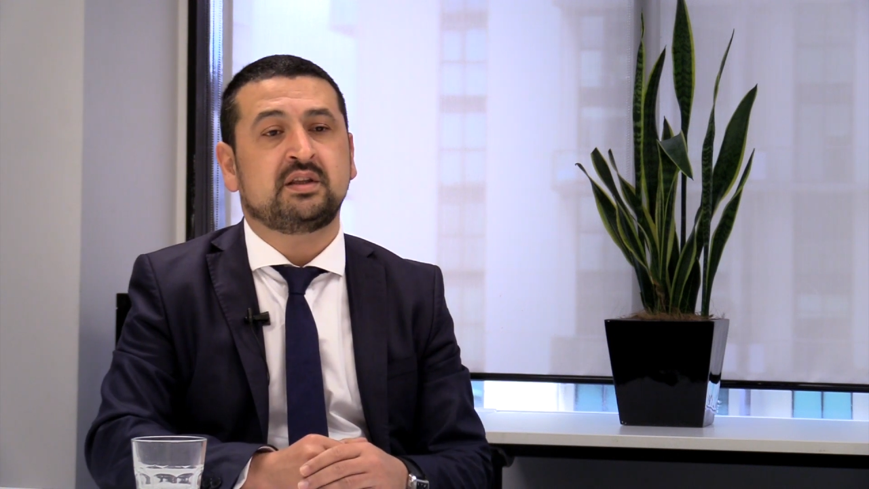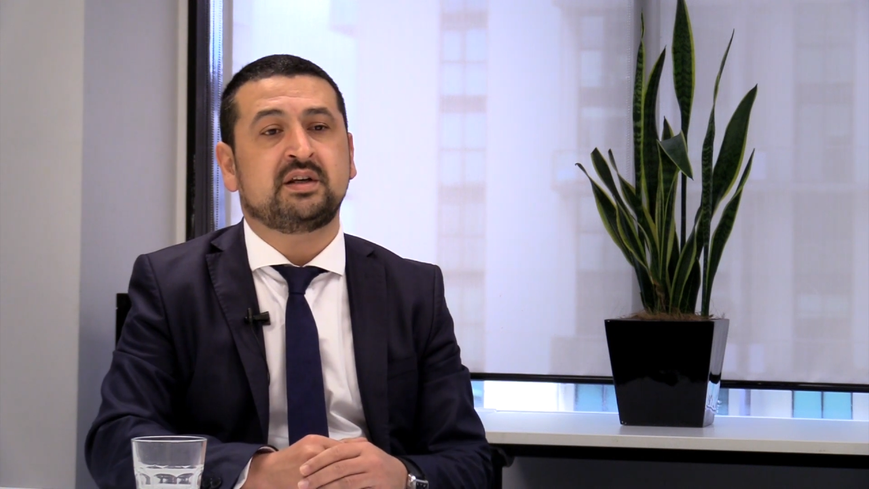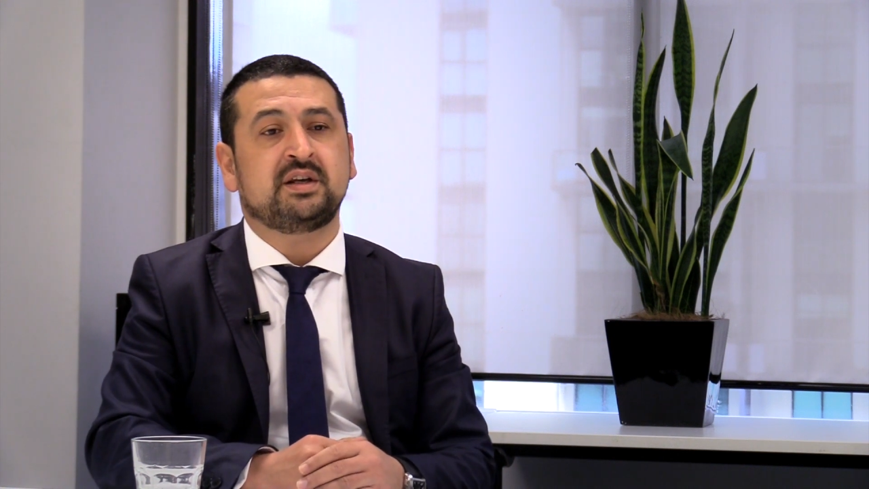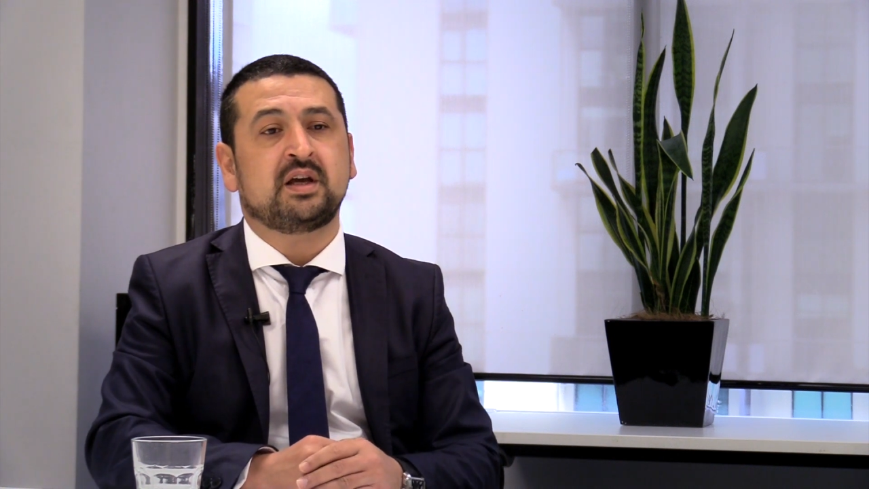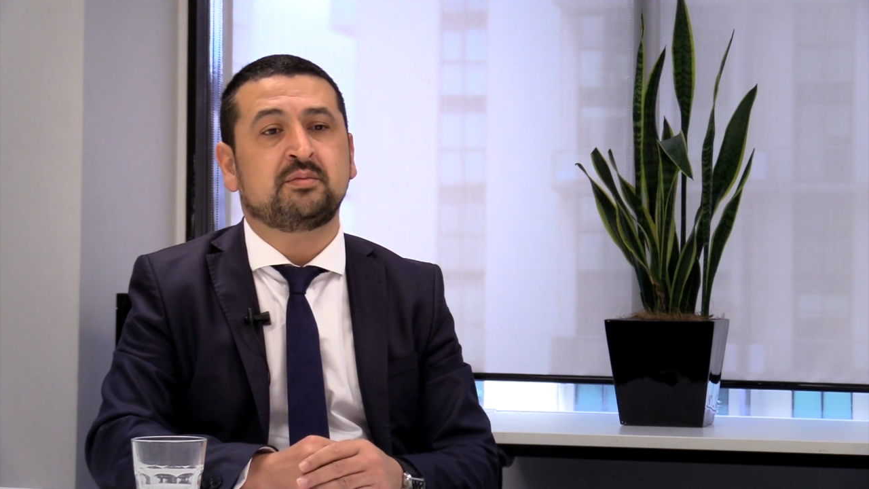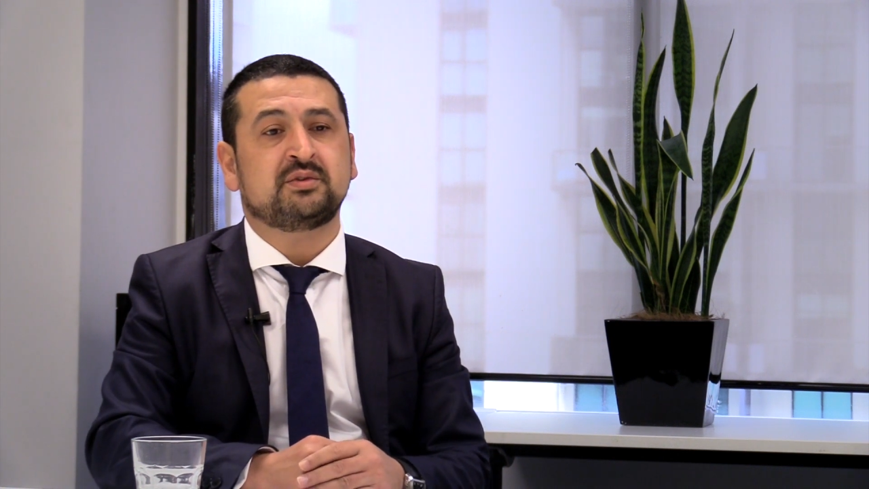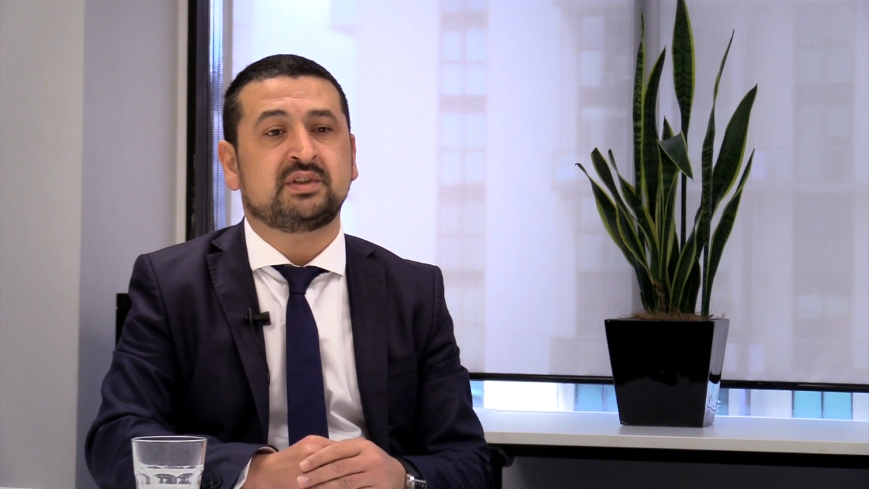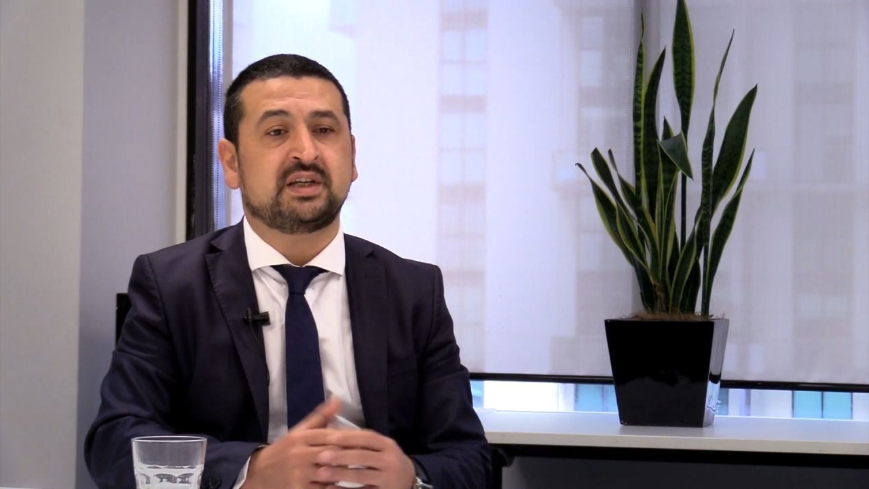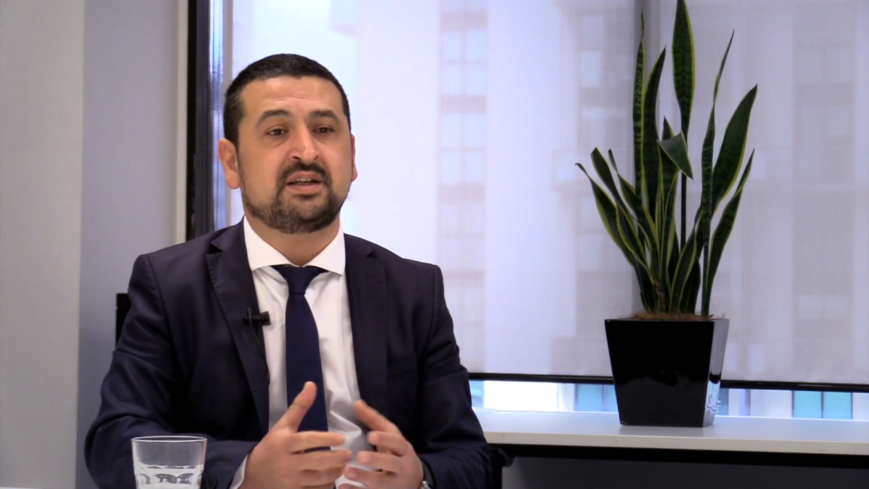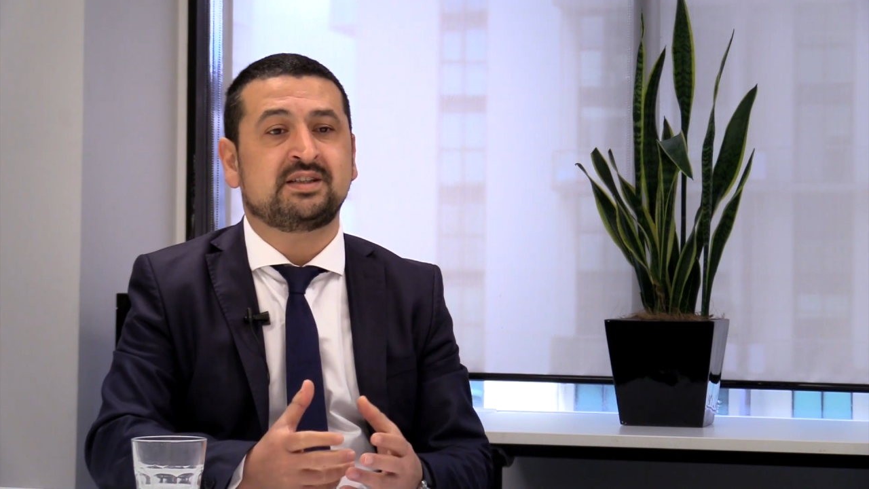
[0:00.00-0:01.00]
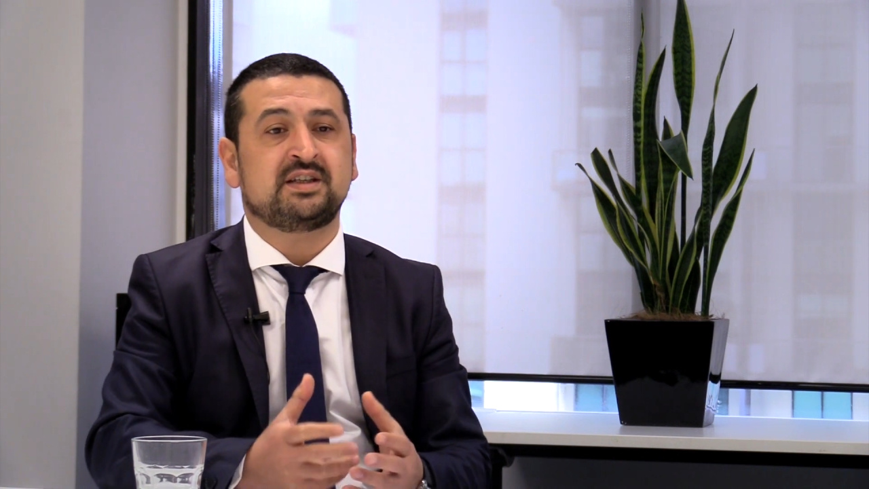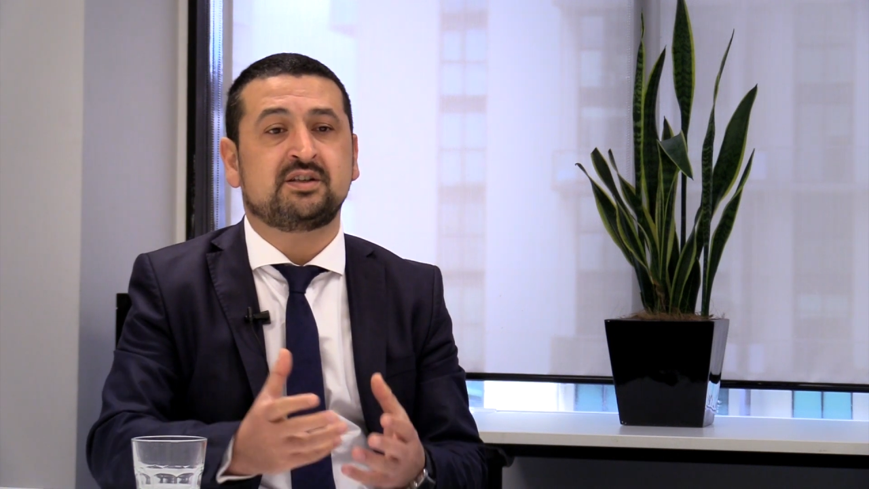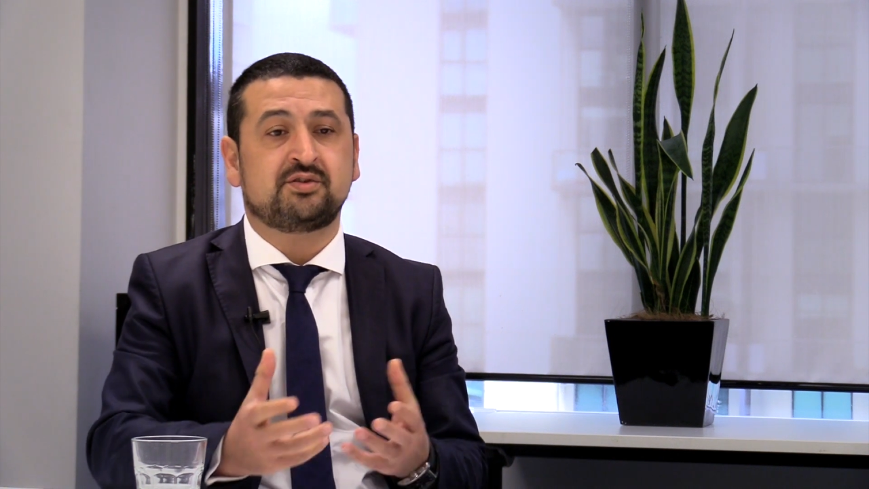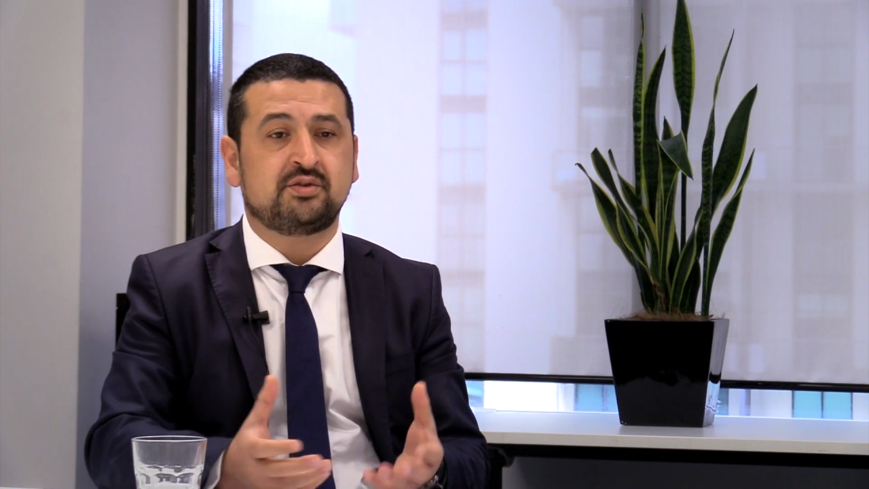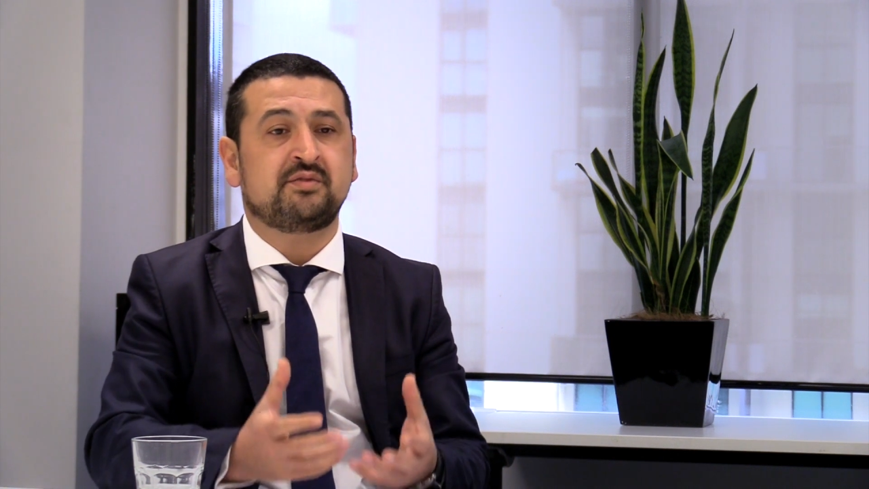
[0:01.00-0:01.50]
that enabled the data
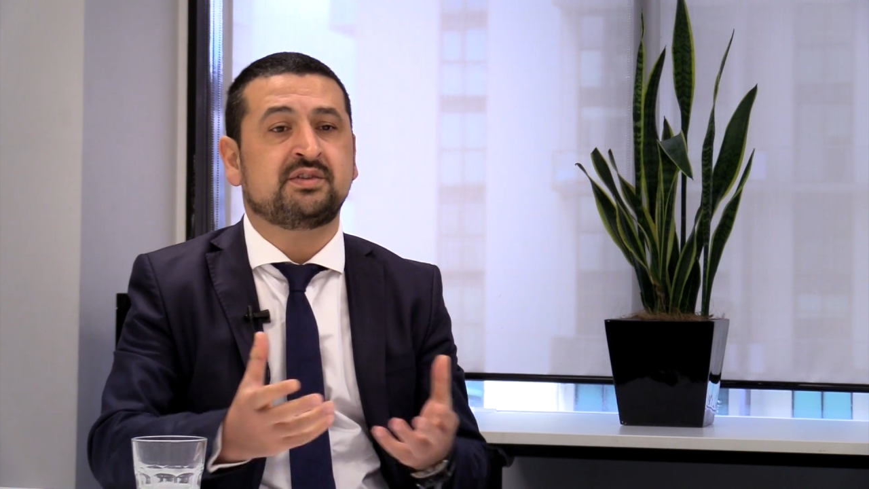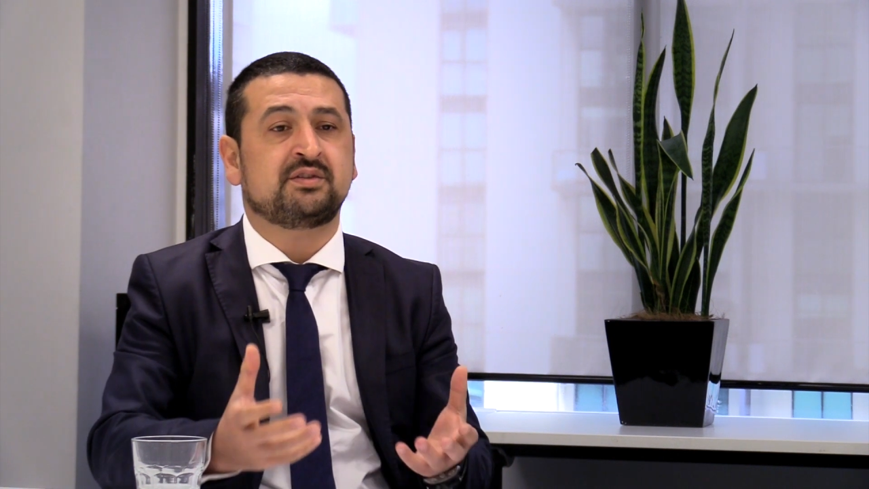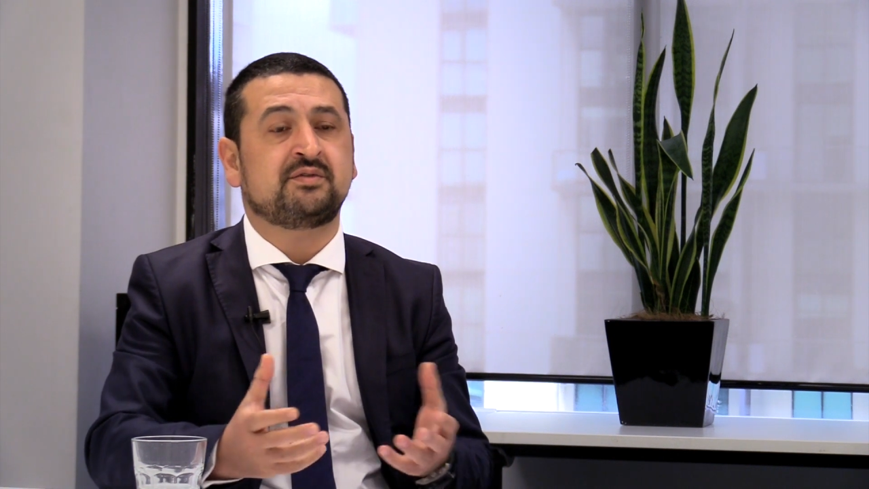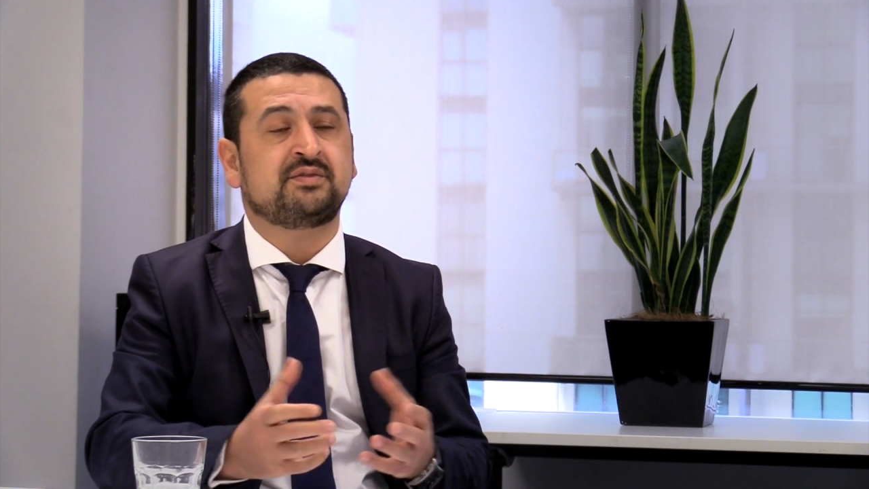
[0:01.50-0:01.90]
center service of the